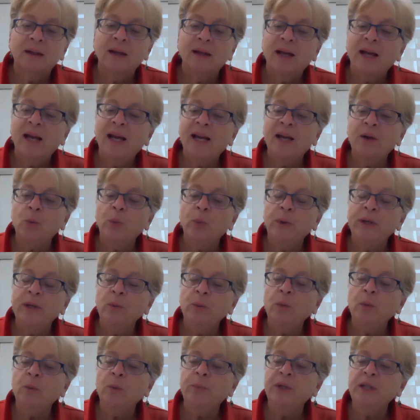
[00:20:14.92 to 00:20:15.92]
And we
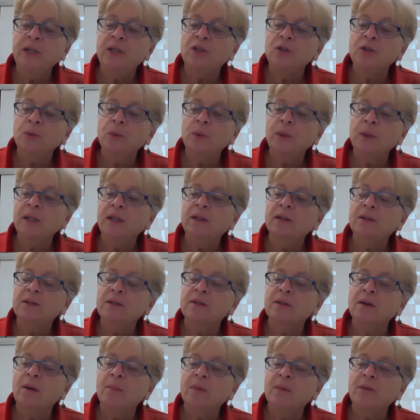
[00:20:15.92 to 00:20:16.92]
will be doing
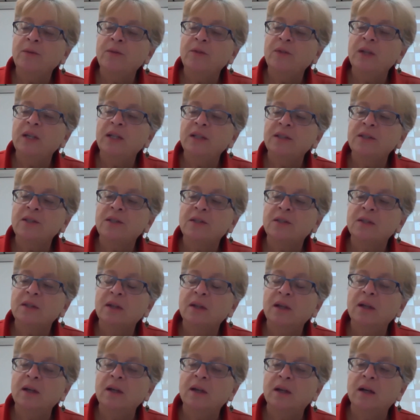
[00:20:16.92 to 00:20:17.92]
some of this
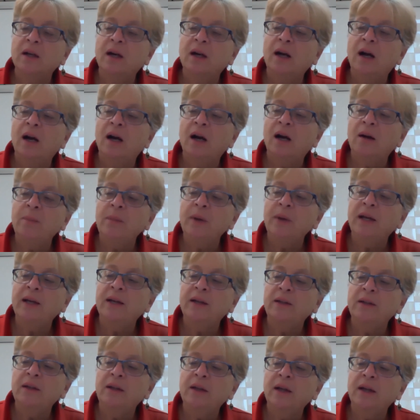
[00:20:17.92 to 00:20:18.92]

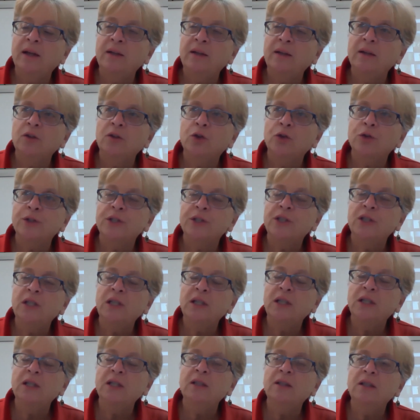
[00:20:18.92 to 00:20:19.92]
and
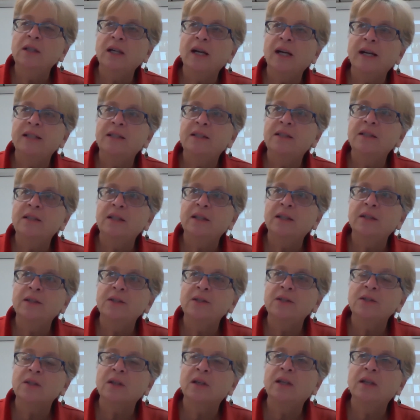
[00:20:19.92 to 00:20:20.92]
critiquing the
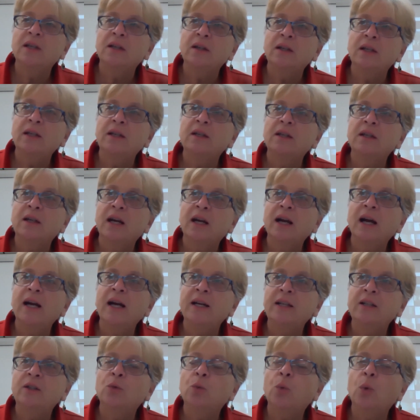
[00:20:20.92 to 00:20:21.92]
ideas in a
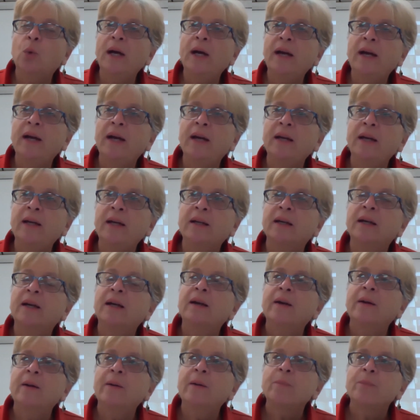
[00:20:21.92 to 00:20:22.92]
kind way
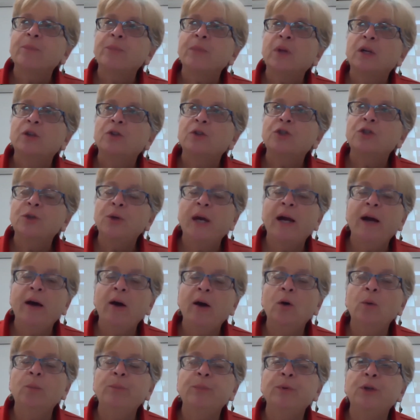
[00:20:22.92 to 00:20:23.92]
to
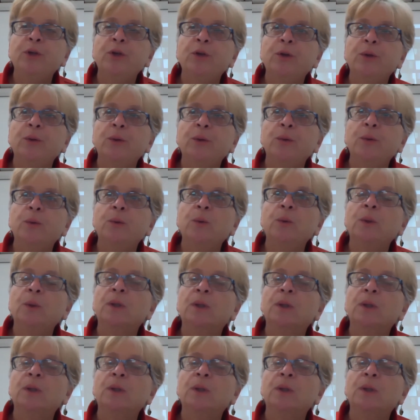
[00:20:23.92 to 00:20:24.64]
help you